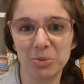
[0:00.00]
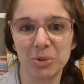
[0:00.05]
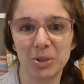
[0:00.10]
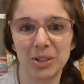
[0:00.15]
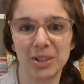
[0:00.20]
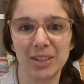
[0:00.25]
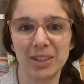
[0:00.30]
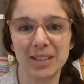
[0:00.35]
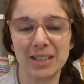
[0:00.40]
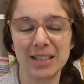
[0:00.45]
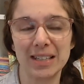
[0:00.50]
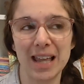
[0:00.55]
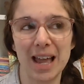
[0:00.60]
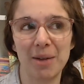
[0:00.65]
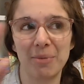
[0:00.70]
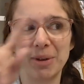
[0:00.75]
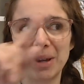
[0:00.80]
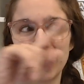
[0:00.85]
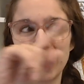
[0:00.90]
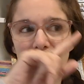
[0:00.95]
words
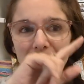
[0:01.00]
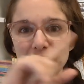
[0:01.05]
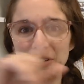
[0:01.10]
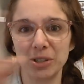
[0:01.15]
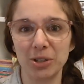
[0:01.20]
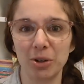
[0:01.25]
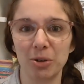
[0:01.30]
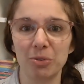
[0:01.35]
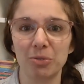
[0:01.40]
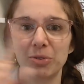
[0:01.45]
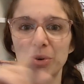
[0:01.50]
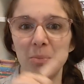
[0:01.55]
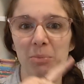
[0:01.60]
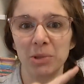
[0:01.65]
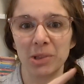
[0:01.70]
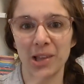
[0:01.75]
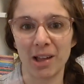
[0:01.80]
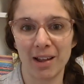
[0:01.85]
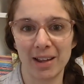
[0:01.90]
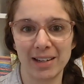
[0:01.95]
and we have to go
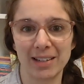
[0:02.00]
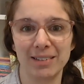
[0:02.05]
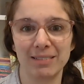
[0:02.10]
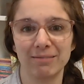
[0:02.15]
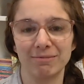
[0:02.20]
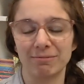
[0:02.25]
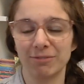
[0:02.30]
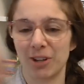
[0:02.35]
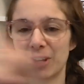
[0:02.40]
from line,